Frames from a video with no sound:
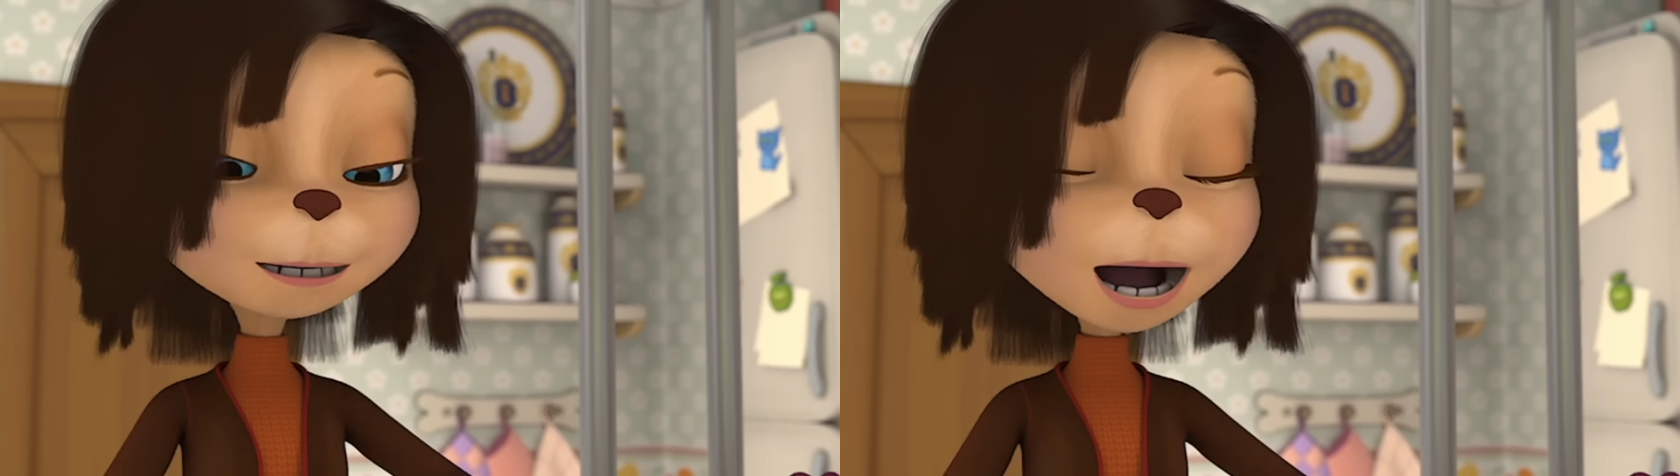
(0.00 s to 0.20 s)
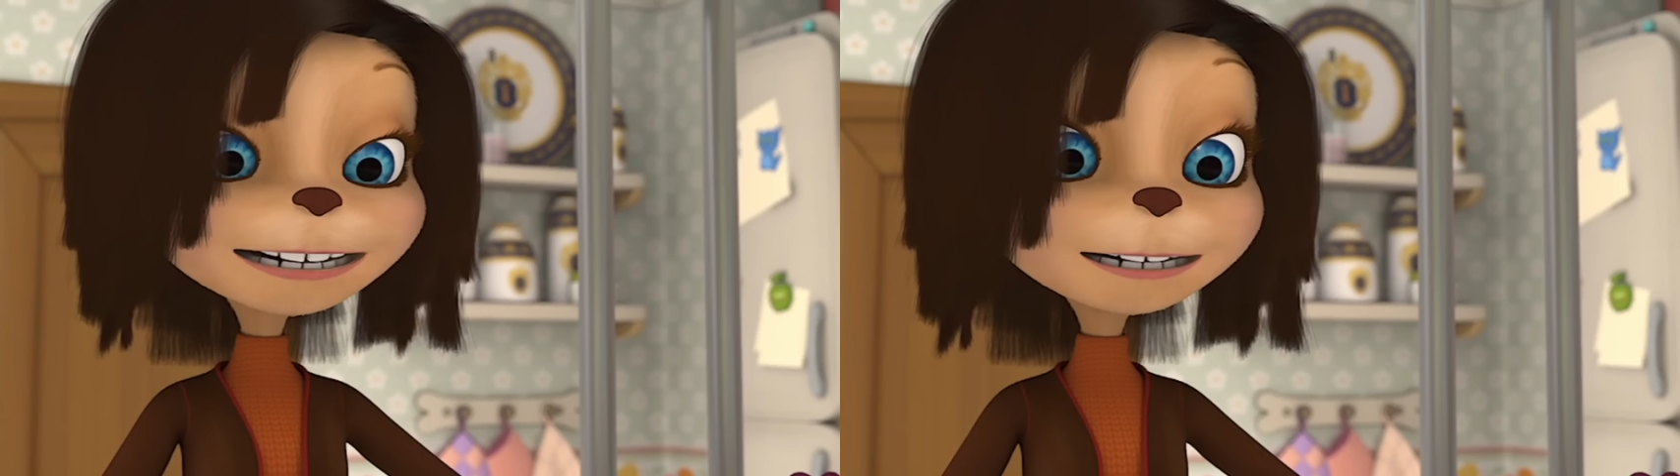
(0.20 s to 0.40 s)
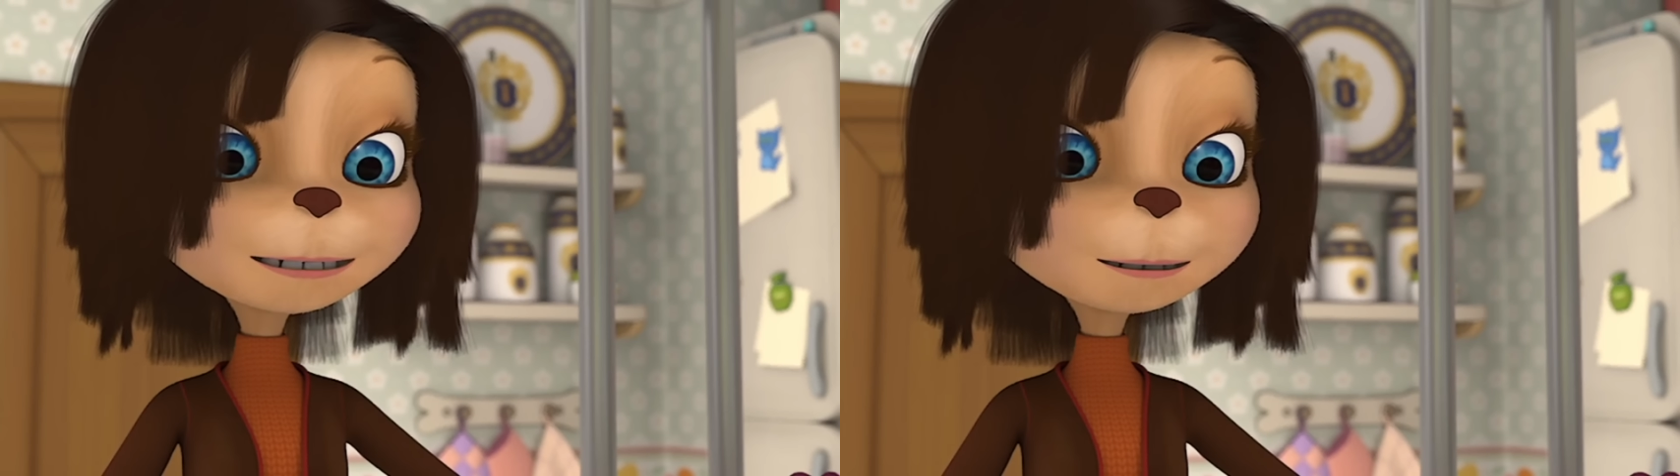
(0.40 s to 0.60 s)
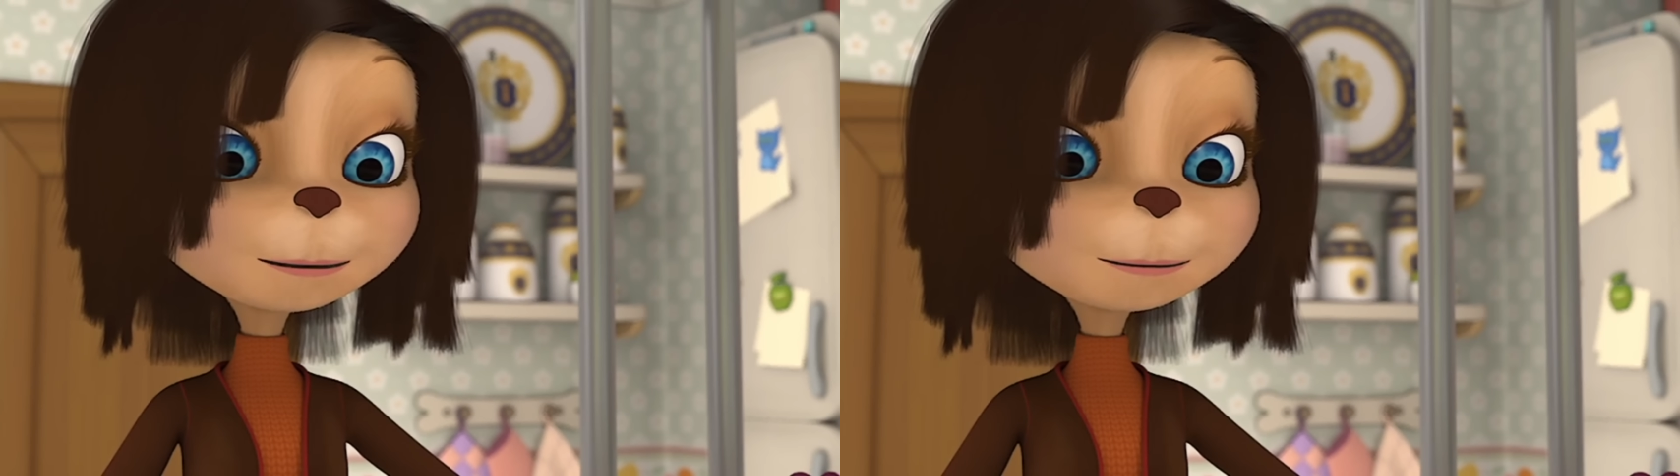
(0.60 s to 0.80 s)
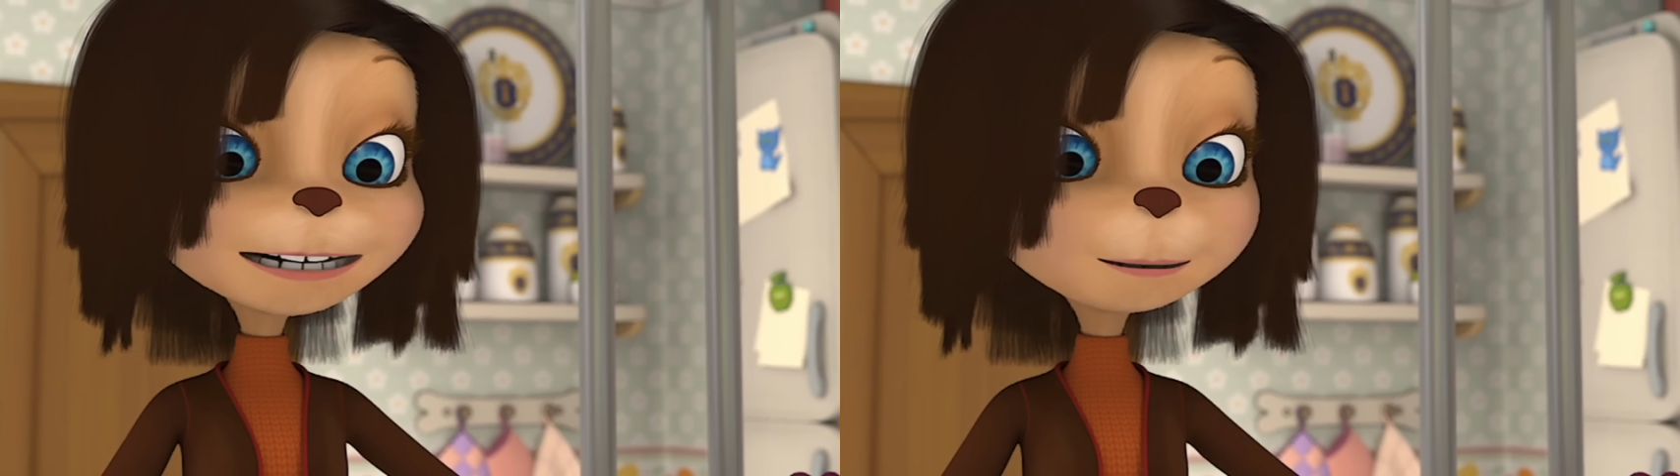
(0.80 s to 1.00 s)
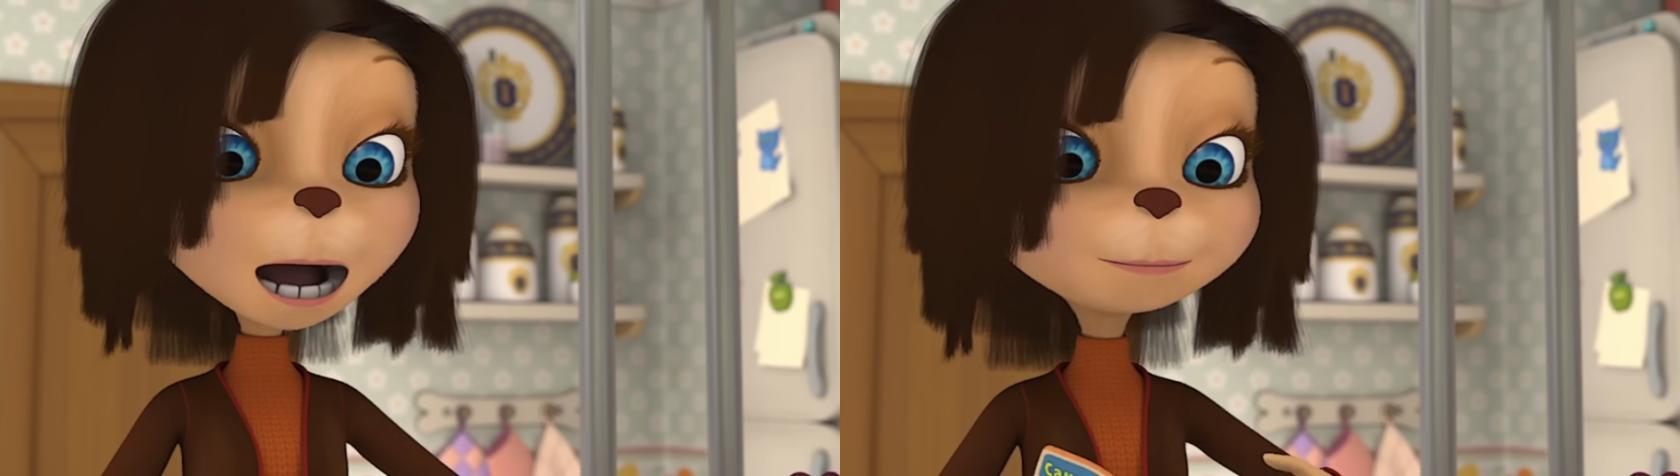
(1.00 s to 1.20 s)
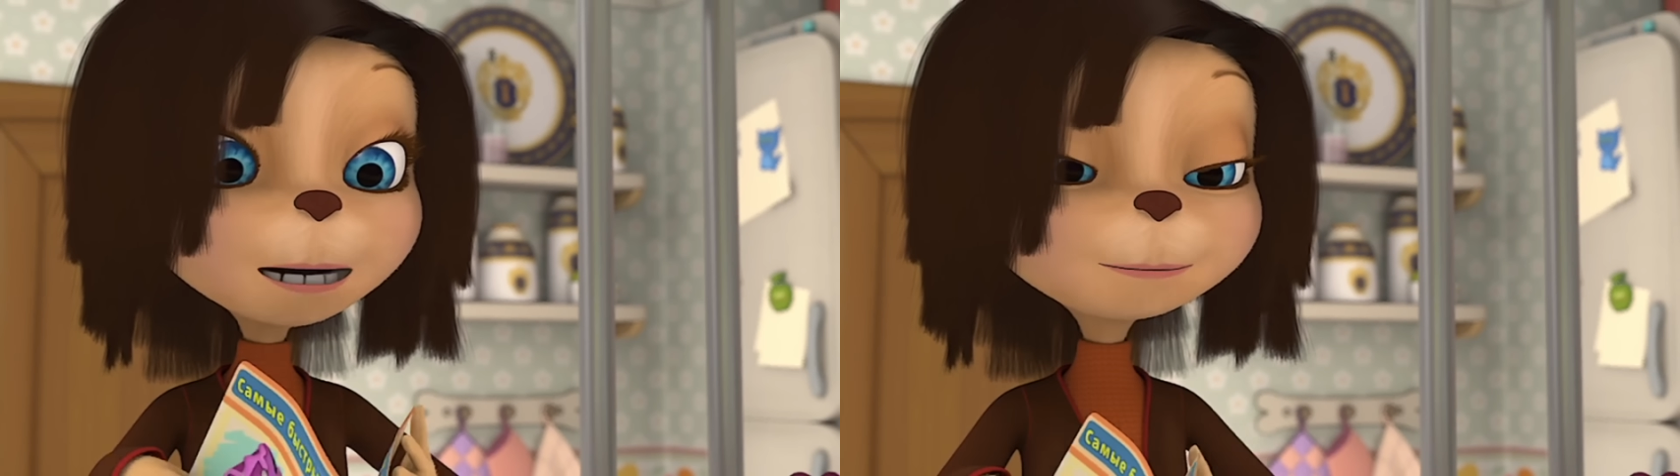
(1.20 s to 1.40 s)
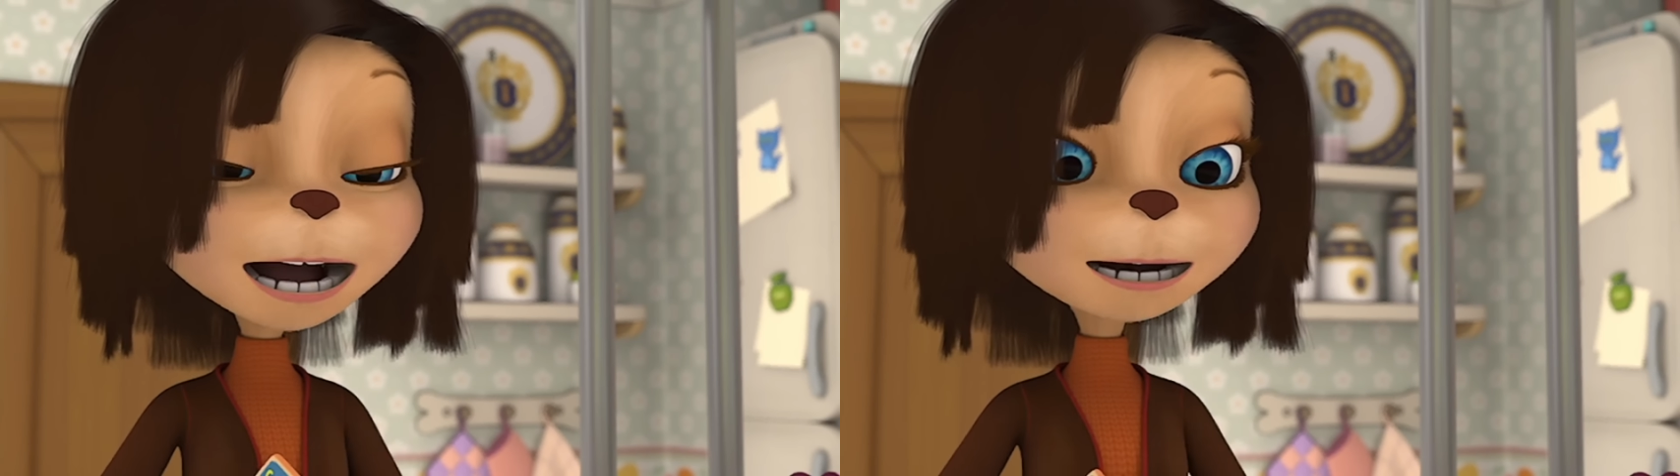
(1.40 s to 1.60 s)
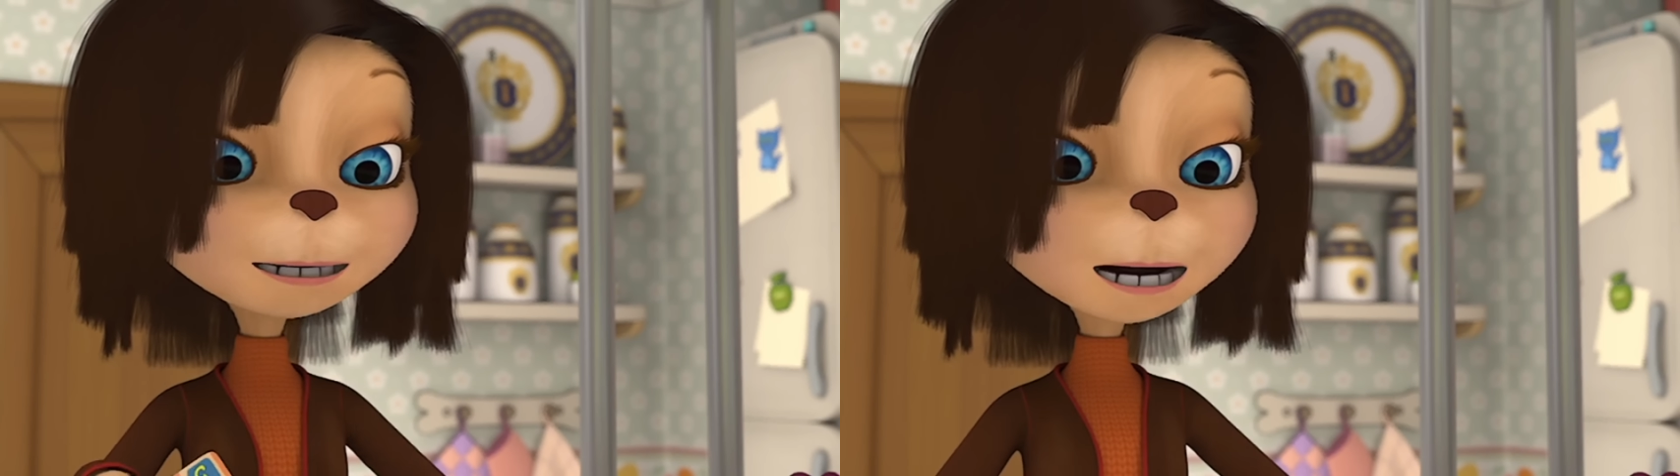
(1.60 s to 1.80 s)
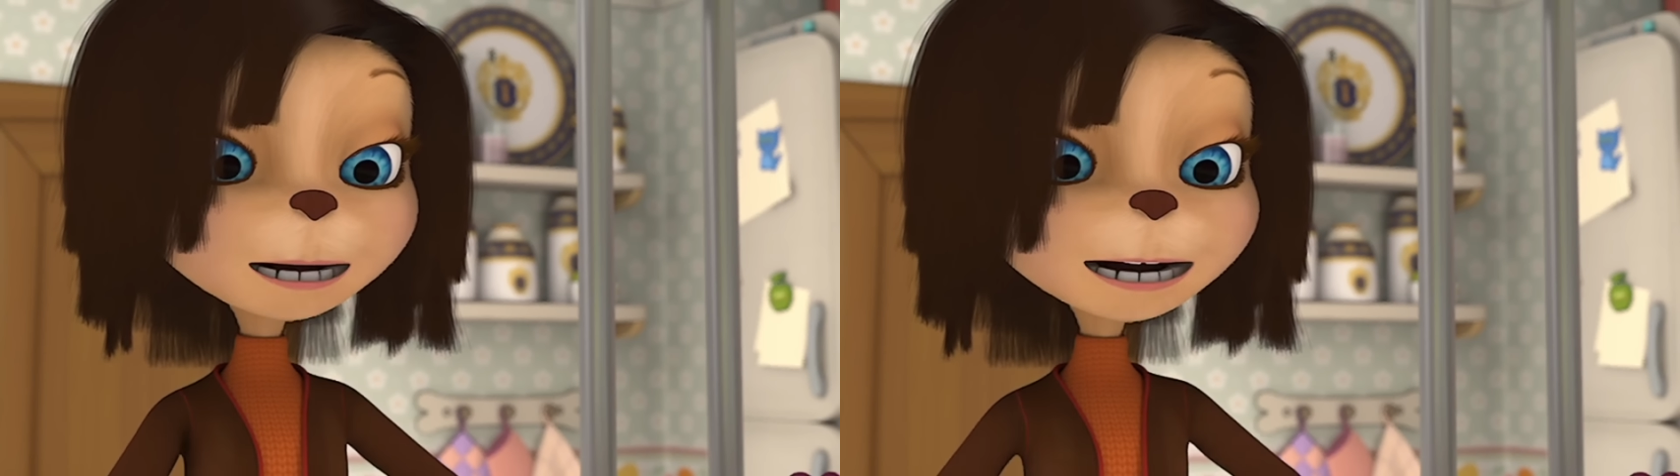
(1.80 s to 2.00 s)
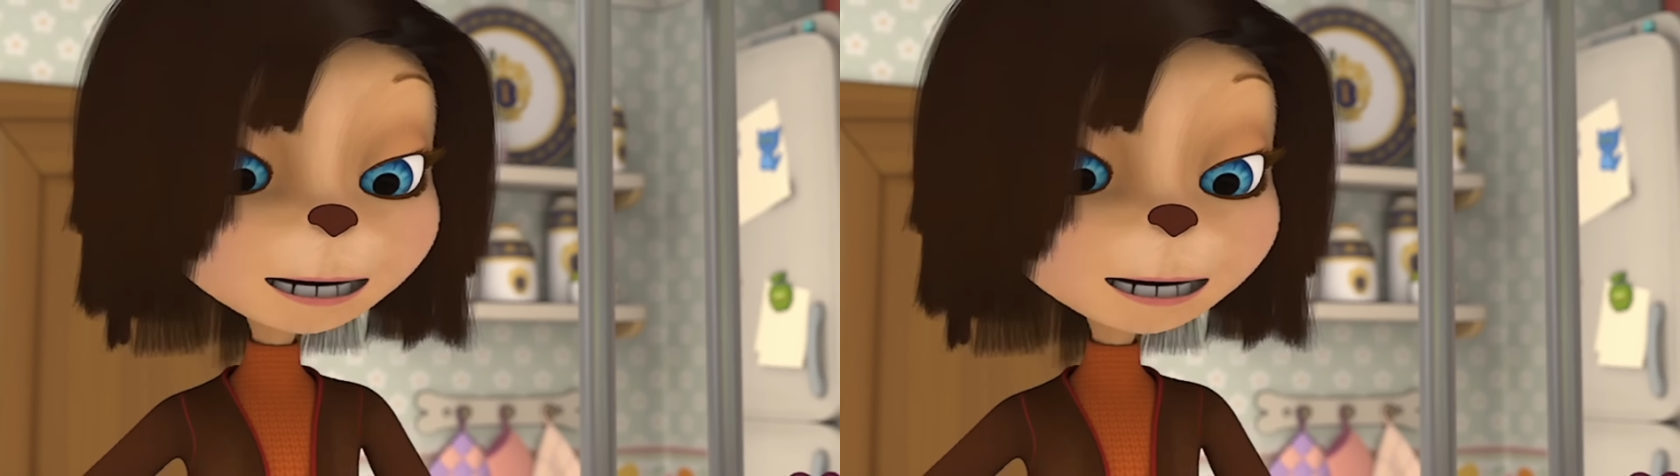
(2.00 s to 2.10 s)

Well, is this something you really